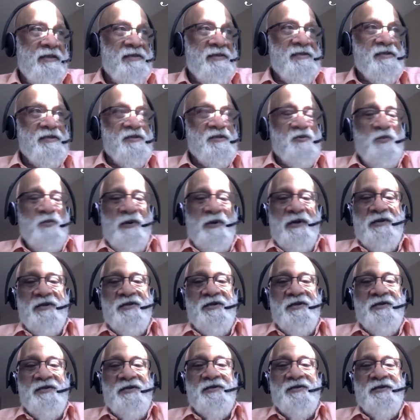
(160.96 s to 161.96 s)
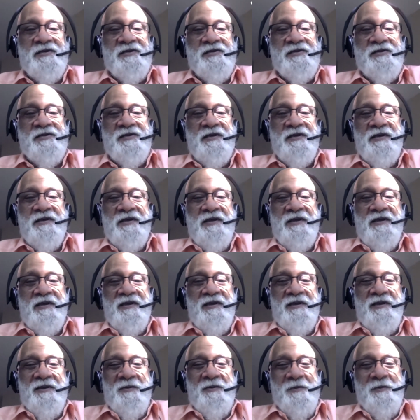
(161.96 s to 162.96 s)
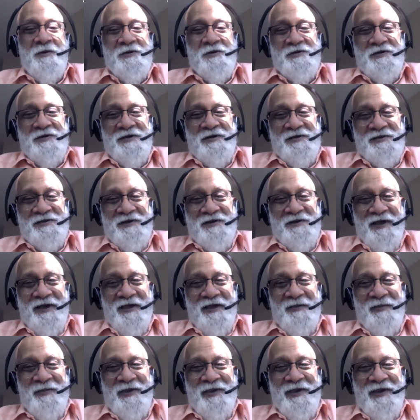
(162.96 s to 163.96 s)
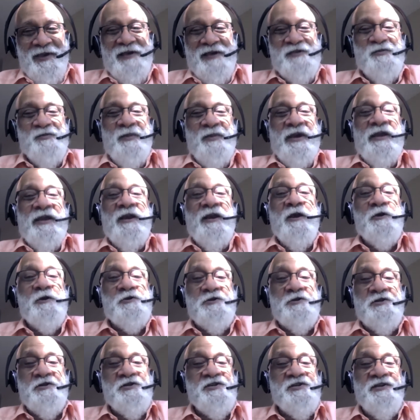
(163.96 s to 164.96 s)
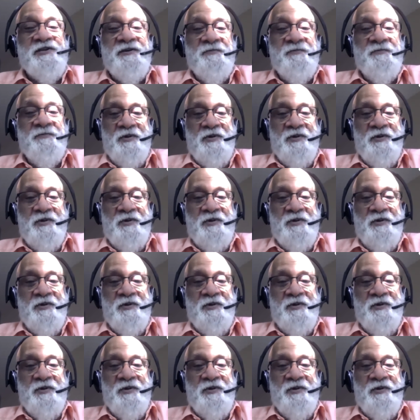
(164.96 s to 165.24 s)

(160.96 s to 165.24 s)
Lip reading: is what Jesus was describing as my lost sheep.